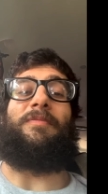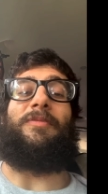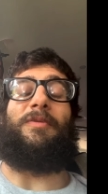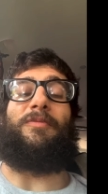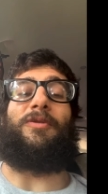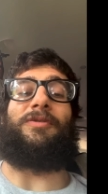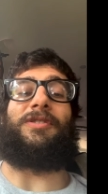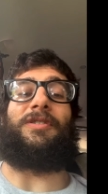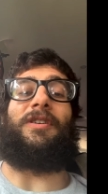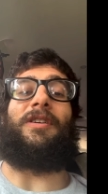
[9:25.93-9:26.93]
the
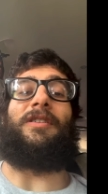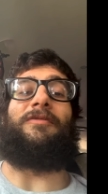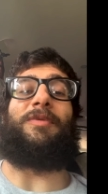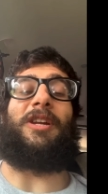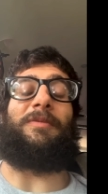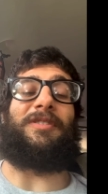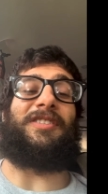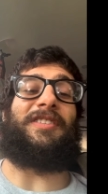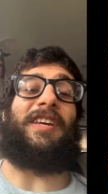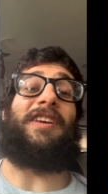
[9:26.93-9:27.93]
most of being able to
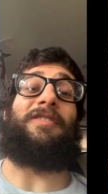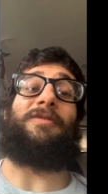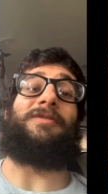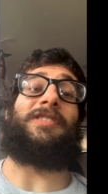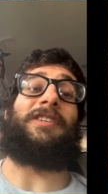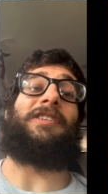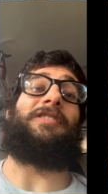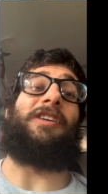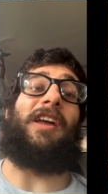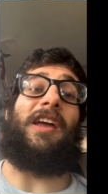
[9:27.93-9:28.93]
stay in a hotel
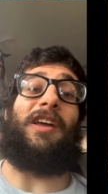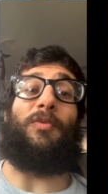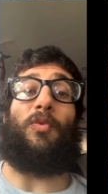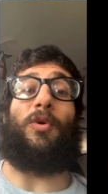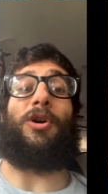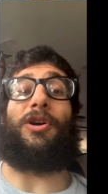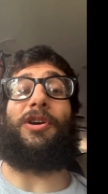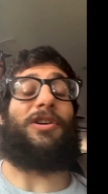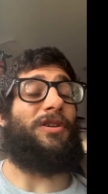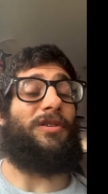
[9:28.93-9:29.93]
and work,
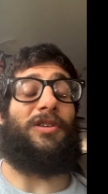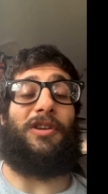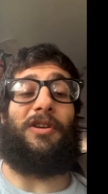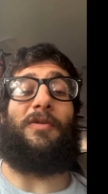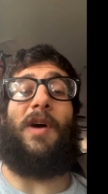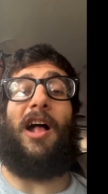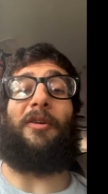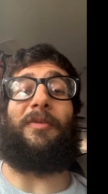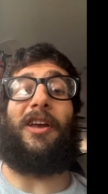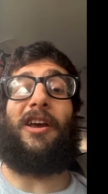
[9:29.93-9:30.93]
you know, while
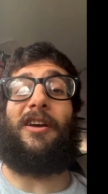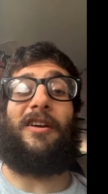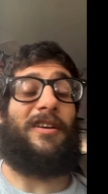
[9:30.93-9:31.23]
I'm there